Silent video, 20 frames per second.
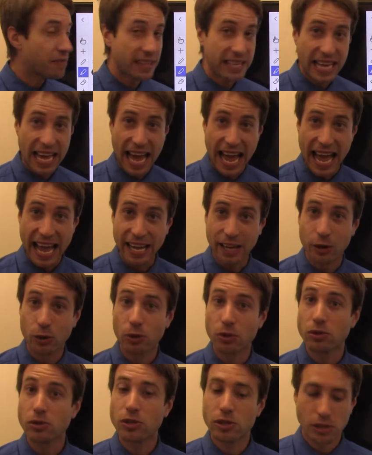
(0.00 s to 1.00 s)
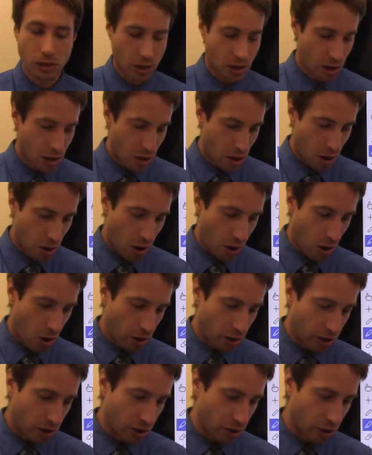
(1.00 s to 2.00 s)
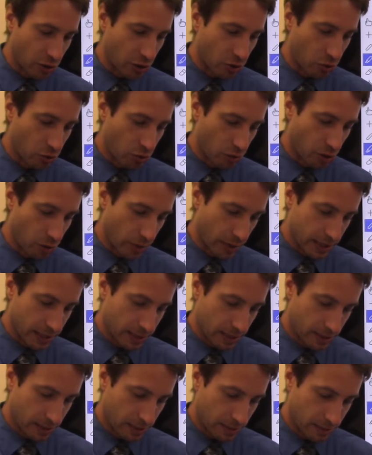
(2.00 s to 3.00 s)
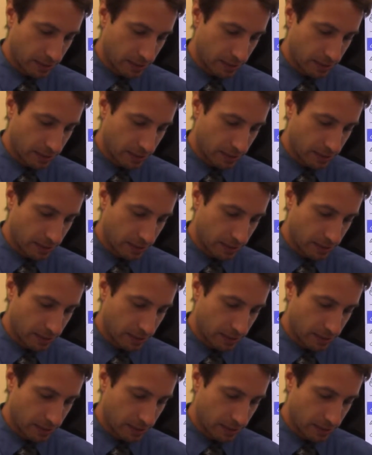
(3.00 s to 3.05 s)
the angles are congruent.